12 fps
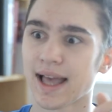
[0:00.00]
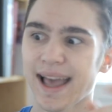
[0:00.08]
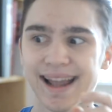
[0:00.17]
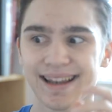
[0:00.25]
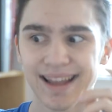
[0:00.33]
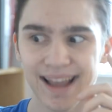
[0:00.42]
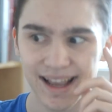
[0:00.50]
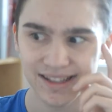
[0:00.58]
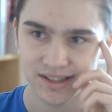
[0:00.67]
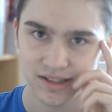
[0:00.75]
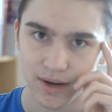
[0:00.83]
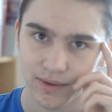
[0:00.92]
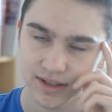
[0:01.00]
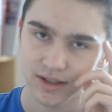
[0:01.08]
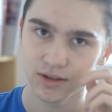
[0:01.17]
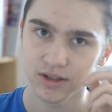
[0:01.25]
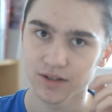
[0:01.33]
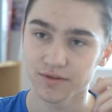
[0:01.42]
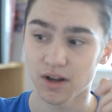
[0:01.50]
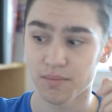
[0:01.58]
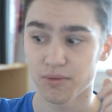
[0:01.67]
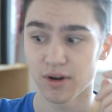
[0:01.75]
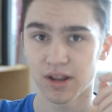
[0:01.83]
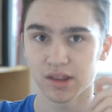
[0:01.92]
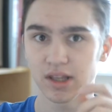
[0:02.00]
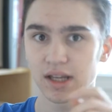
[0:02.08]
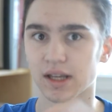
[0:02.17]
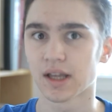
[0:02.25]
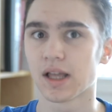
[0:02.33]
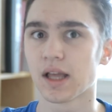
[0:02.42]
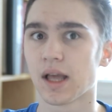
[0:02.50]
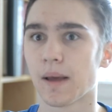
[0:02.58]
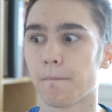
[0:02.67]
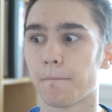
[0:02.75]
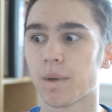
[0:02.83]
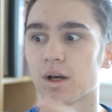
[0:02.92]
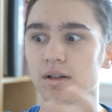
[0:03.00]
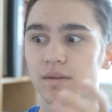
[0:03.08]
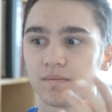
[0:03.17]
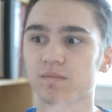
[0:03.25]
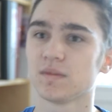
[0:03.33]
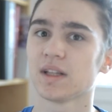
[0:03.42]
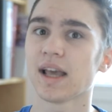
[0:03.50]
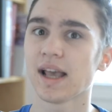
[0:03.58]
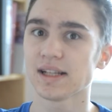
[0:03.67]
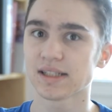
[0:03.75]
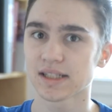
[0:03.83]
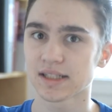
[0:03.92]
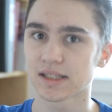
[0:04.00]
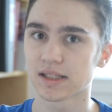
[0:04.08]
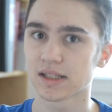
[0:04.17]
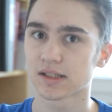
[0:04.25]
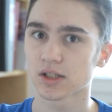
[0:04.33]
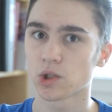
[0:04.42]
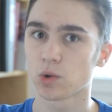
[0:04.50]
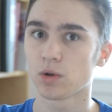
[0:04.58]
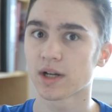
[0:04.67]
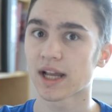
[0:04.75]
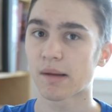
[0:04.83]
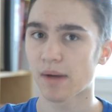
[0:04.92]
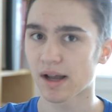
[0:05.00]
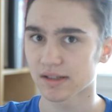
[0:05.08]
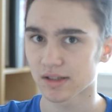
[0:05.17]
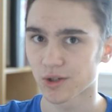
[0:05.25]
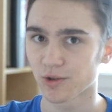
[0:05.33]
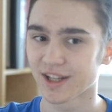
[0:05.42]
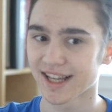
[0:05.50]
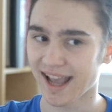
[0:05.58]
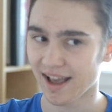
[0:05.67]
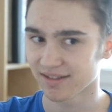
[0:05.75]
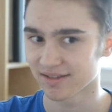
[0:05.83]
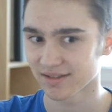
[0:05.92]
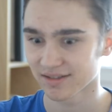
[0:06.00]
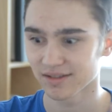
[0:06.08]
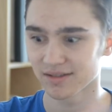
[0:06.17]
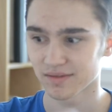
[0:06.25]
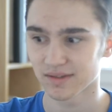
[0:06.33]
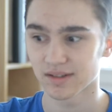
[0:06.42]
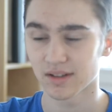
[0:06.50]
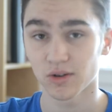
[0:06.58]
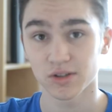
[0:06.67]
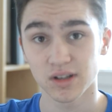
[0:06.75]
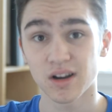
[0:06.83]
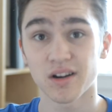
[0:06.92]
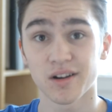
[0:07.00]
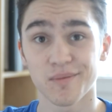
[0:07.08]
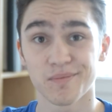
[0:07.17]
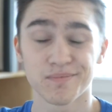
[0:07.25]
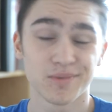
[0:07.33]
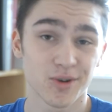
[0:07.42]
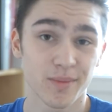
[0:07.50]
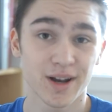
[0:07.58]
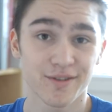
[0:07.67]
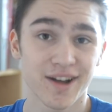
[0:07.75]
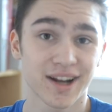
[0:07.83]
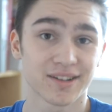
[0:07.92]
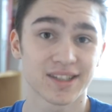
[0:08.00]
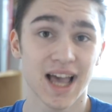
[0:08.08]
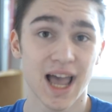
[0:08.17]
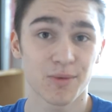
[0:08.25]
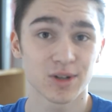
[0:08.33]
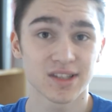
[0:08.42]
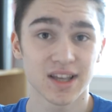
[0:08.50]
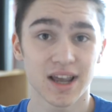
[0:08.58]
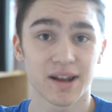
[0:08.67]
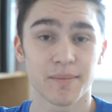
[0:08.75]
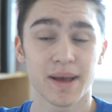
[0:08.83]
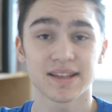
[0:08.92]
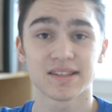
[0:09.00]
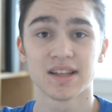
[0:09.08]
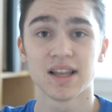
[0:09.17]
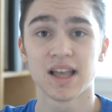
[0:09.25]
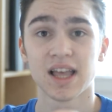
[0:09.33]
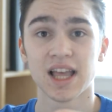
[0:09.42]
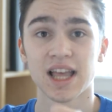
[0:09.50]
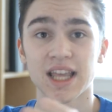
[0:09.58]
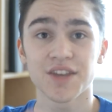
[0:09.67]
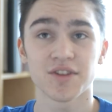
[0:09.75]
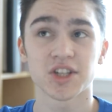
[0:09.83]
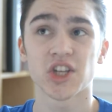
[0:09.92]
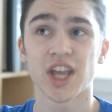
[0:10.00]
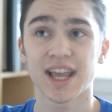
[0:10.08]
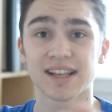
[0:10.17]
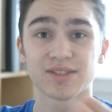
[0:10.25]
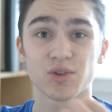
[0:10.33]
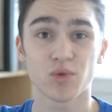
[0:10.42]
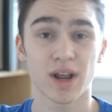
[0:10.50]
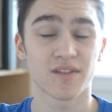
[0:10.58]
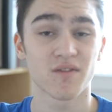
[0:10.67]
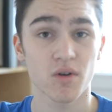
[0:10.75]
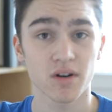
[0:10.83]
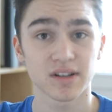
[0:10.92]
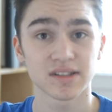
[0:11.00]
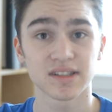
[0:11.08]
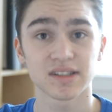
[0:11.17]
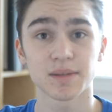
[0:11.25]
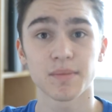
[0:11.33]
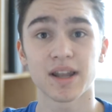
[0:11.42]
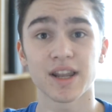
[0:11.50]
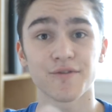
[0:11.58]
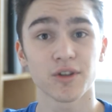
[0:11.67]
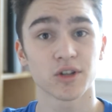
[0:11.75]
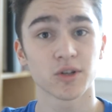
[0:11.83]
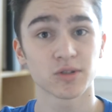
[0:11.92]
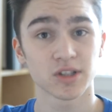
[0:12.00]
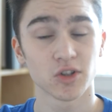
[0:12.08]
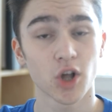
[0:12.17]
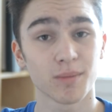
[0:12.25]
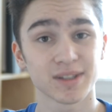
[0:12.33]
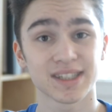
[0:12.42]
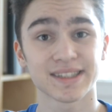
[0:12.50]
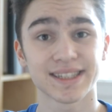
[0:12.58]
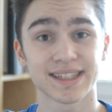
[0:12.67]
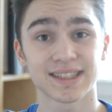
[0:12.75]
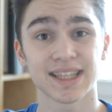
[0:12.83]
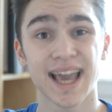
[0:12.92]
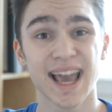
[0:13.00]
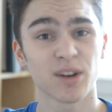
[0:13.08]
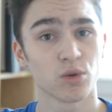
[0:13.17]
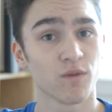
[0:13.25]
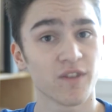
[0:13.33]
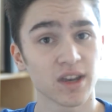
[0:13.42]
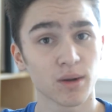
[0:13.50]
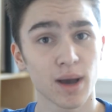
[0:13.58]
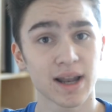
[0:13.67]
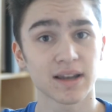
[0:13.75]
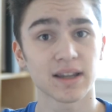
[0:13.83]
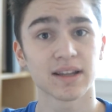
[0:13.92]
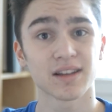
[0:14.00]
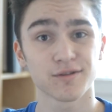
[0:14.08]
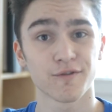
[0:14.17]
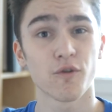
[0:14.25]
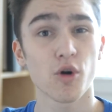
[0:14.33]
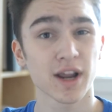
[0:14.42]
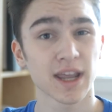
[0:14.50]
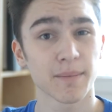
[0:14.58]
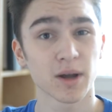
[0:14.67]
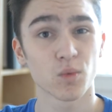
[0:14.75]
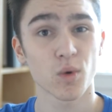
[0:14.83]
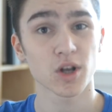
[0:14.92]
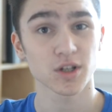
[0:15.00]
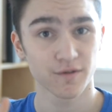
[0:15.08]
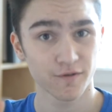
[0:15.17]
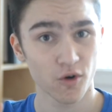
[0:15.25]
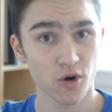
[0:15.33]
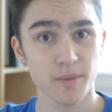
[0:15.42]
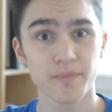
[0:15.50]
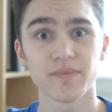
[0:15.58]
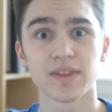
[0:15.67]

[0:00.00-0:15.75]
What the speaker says: and the Asus direct-to-use stuffs are pretty thick. But Asus is cool, Gigabyte is cool again. Those are the two manufacturers I would say are the best. EVGA has a great warranty system, and if you choose the normal 660 and do video editing, there's a 4GB version 4